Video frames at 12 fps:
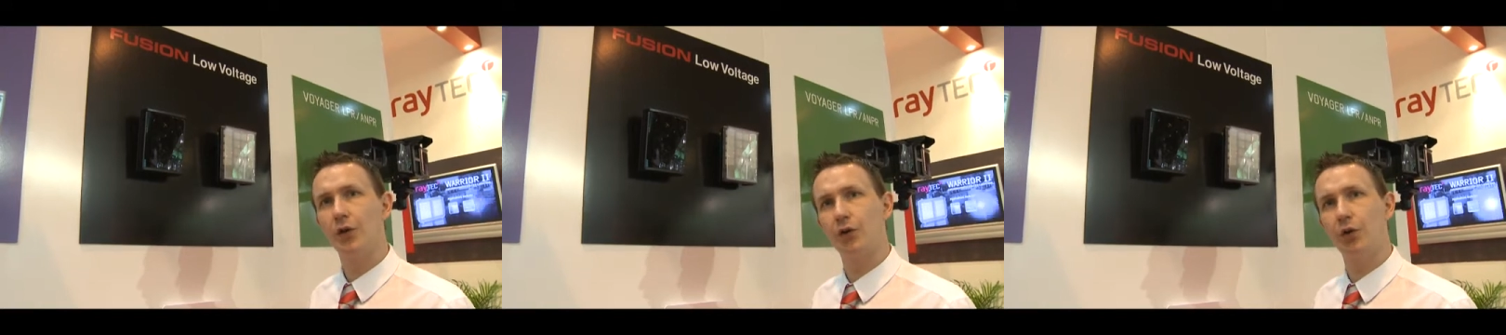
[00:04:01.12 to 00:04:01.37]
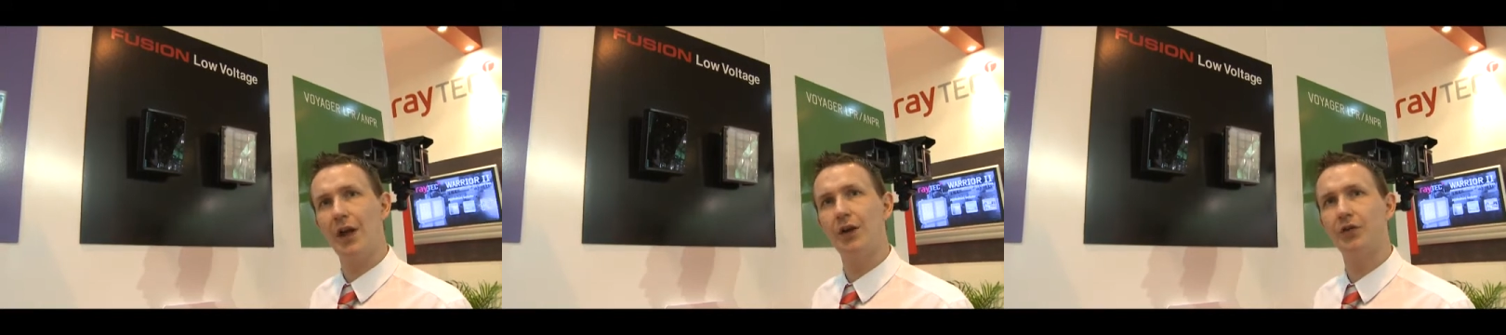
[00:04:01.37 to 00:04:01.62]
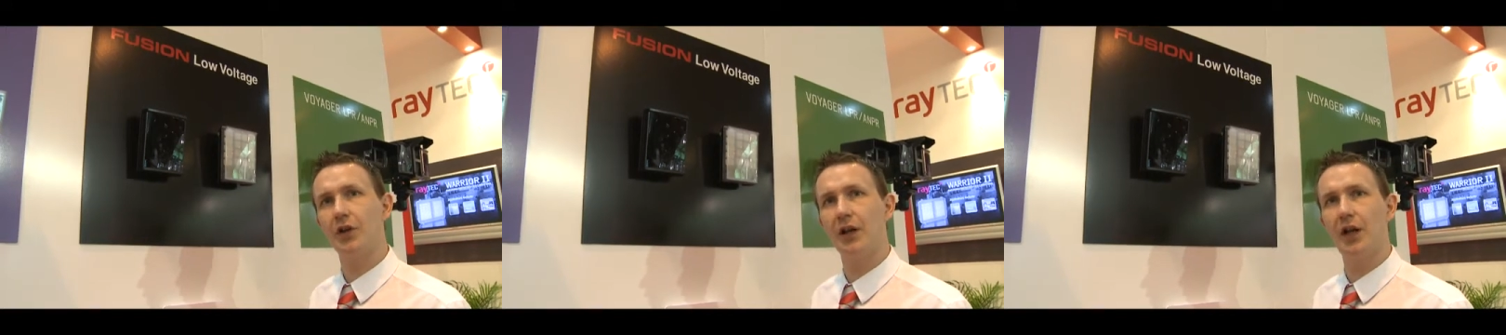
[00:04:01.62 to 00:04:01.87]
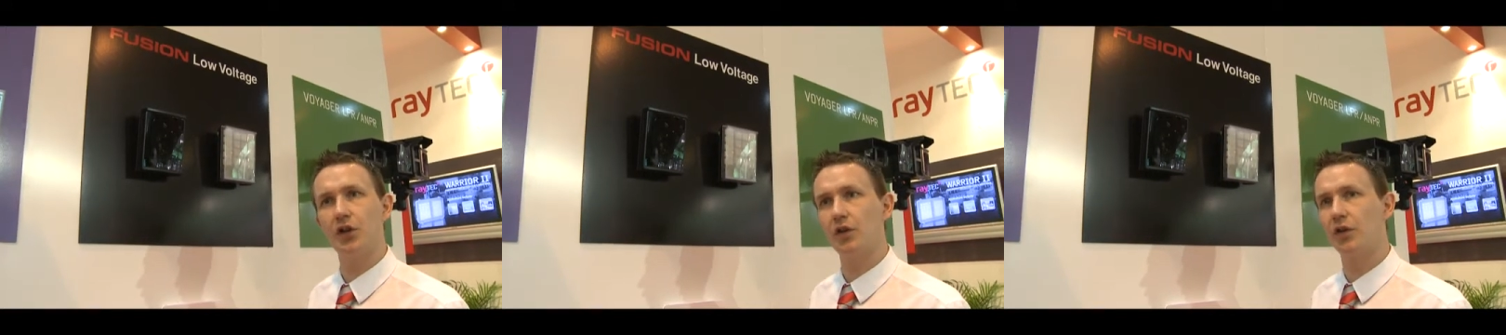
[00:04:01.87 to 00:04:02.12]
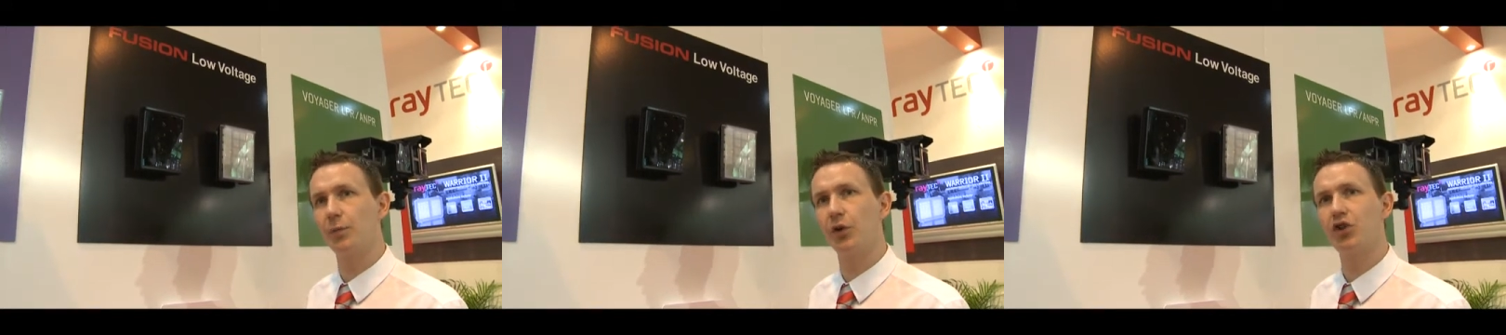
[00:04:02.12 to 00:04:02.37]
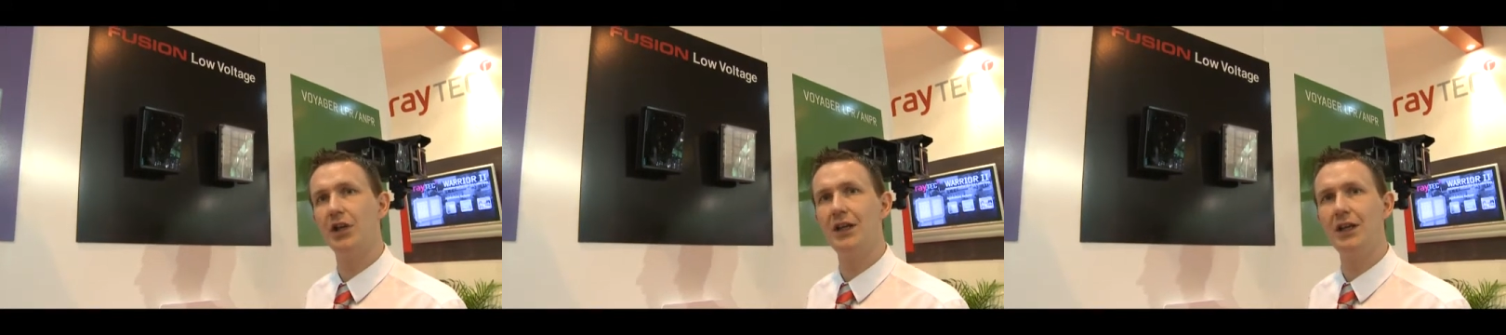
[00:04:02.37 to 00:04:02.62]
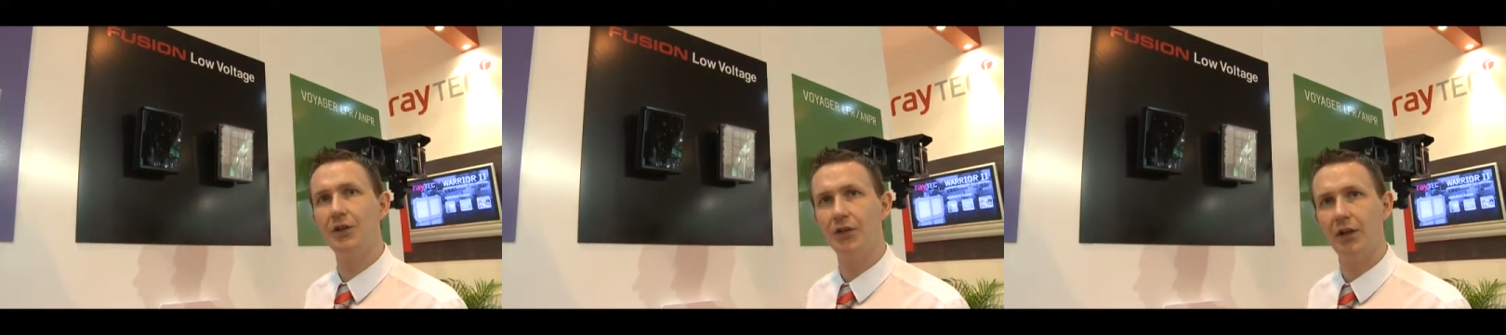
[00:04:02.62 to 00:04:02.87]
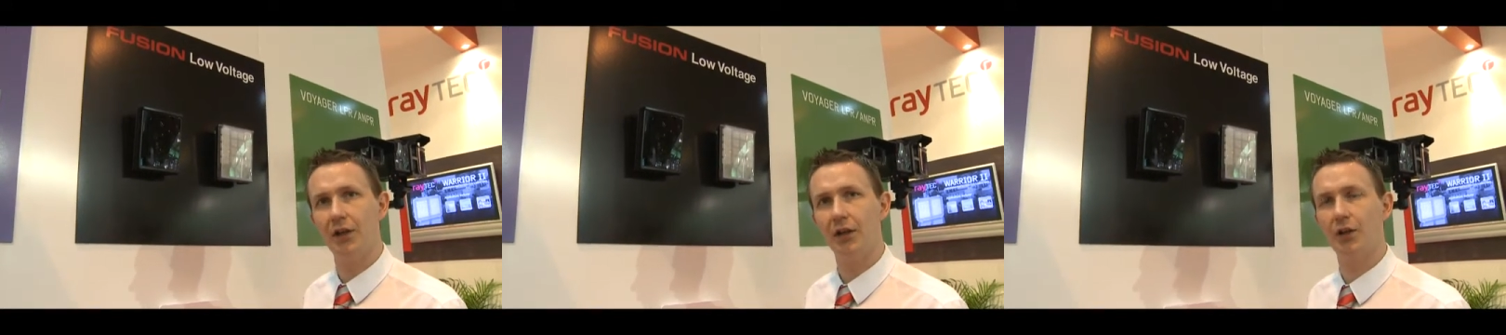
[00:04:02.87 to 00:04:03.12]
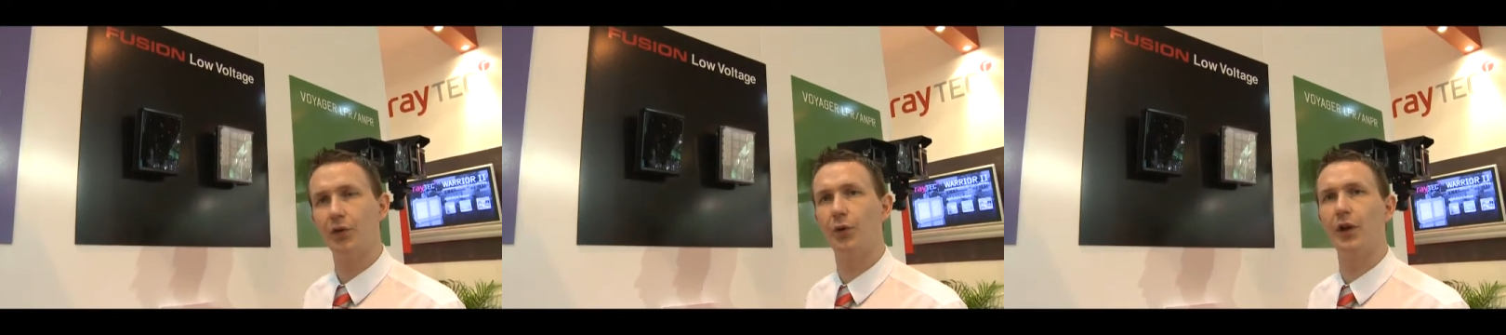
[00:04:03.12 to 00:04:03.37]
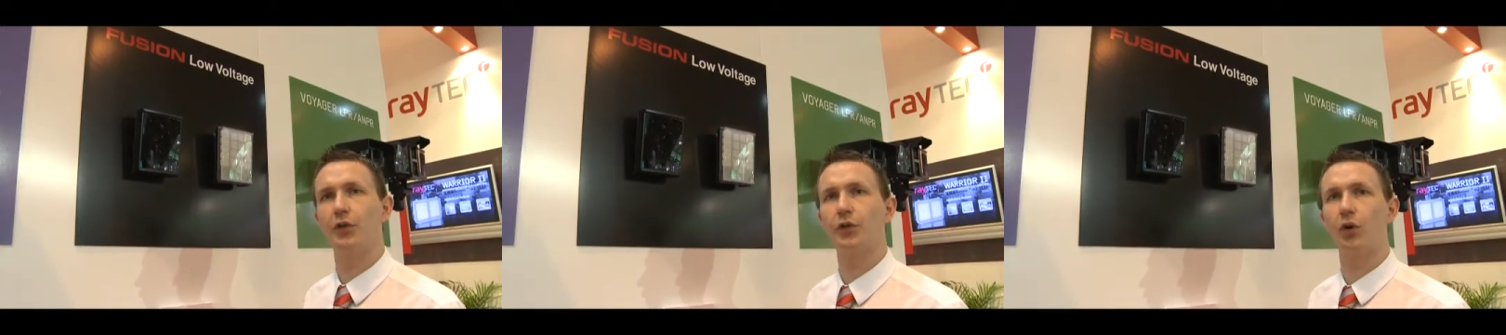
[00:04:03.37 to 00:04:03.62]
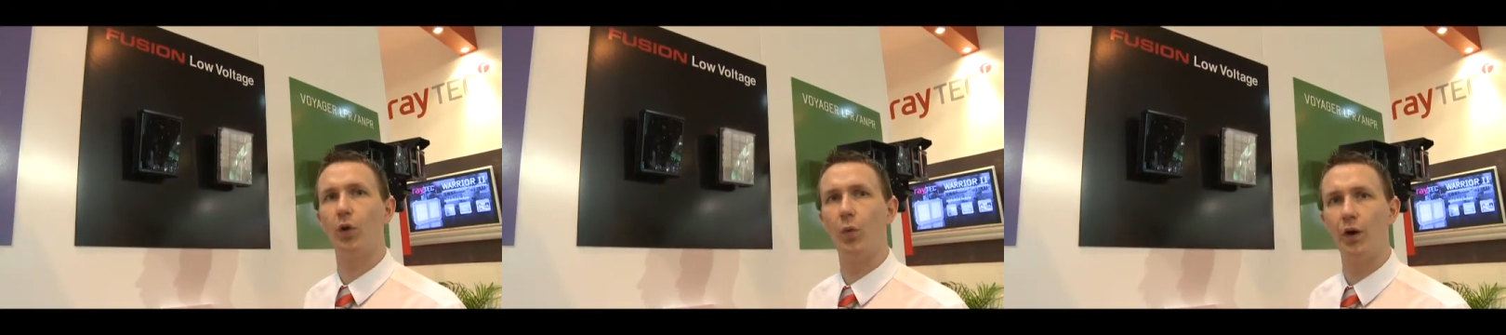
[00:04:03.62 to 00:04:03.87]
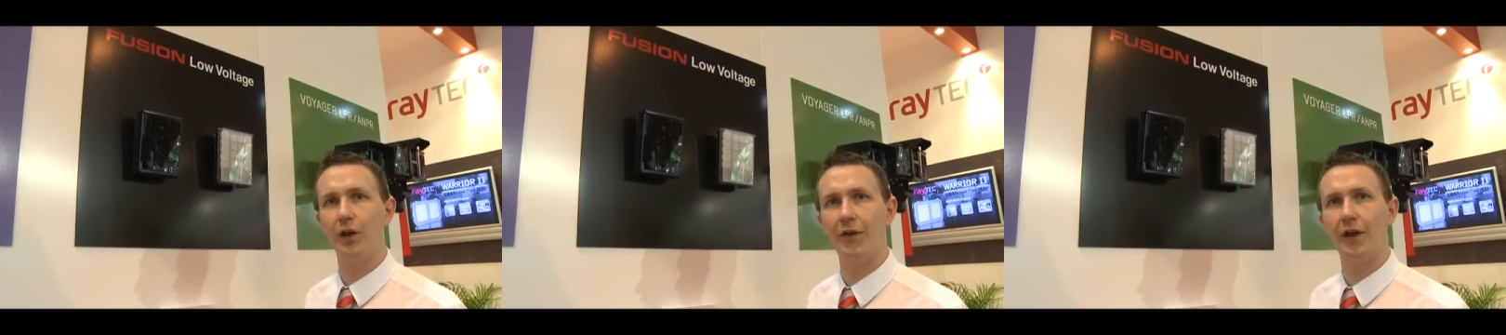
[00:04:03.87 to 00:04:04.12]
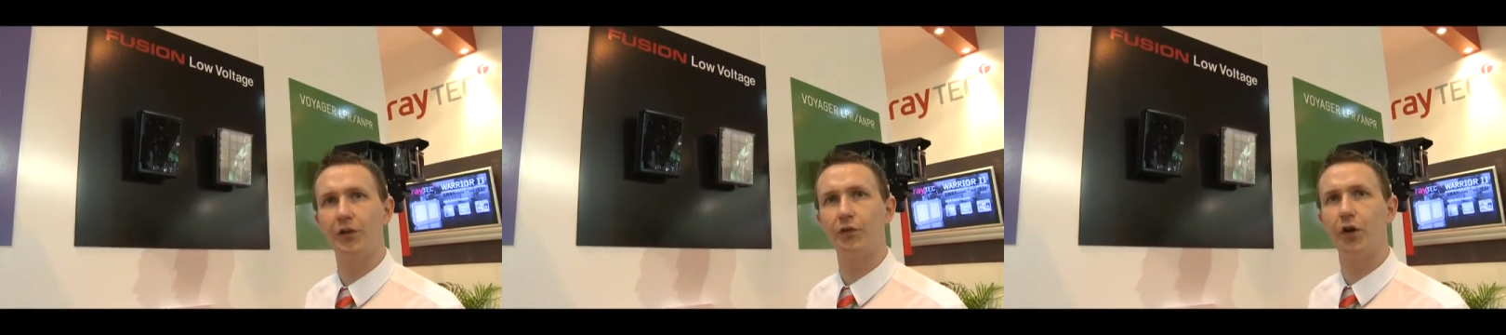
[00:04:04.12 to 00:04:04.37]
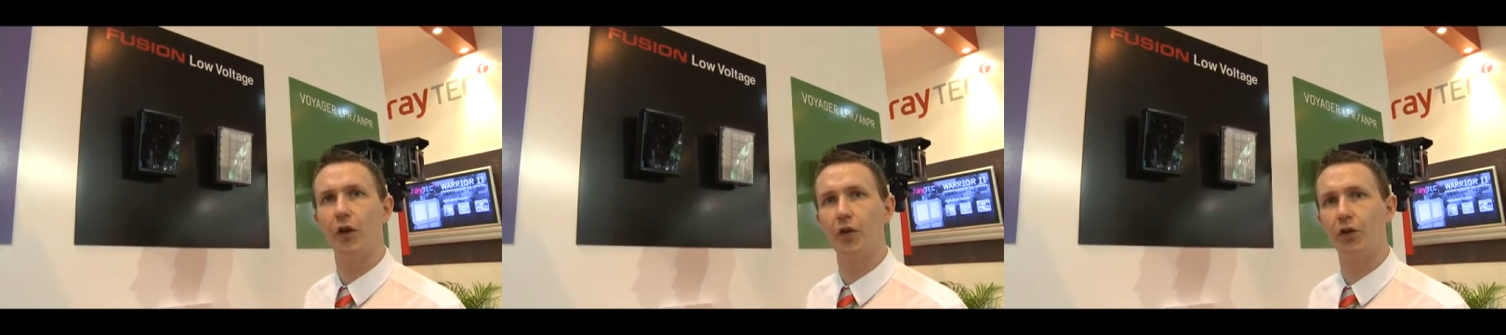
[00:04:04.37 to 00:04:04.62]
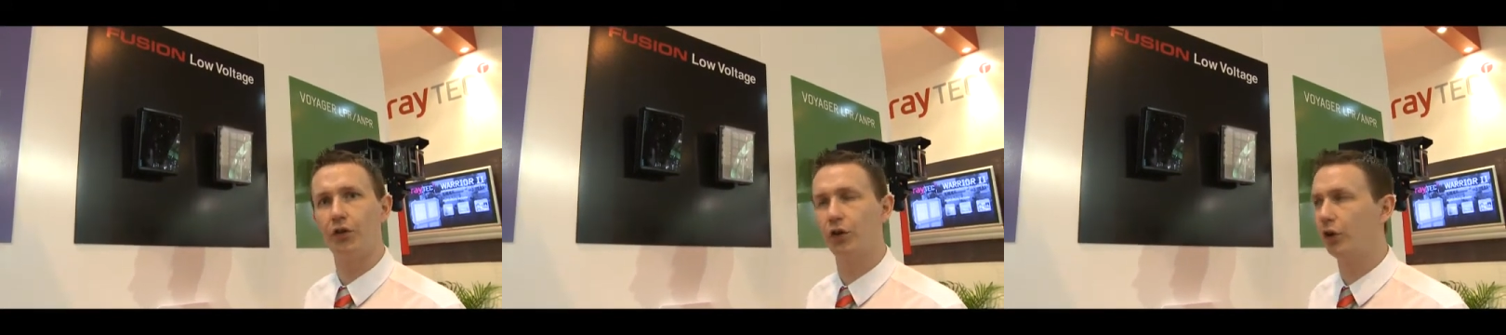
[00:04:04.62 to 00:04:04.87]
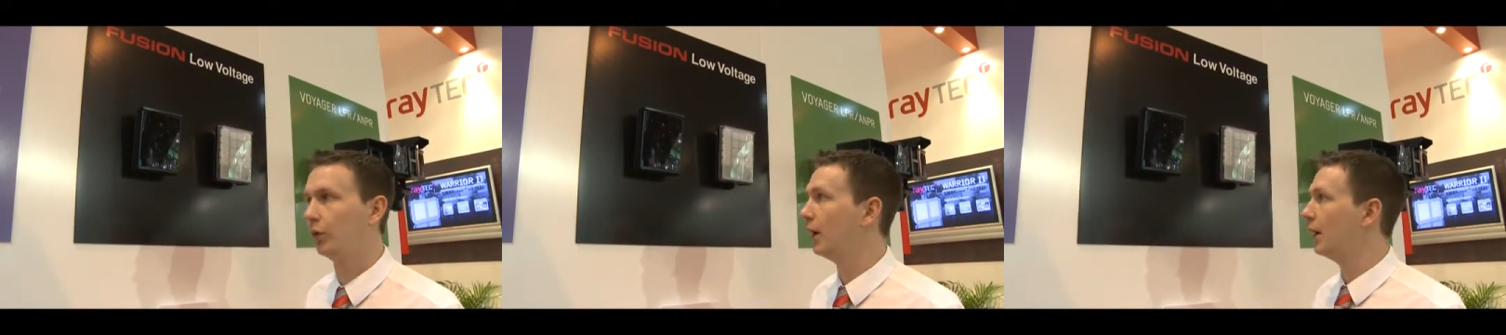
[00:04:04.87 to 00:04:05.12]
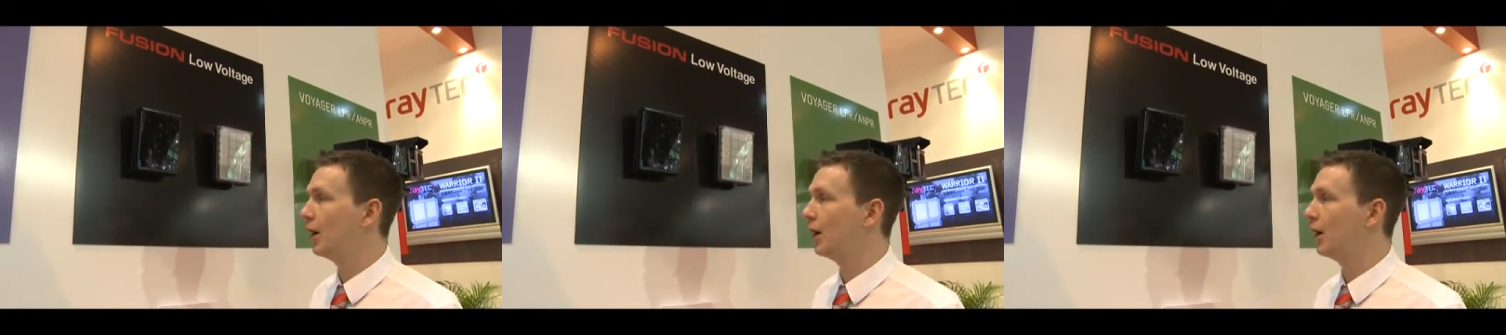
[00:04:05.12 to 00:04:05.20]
so installation is much easier because you only install one device rather than two,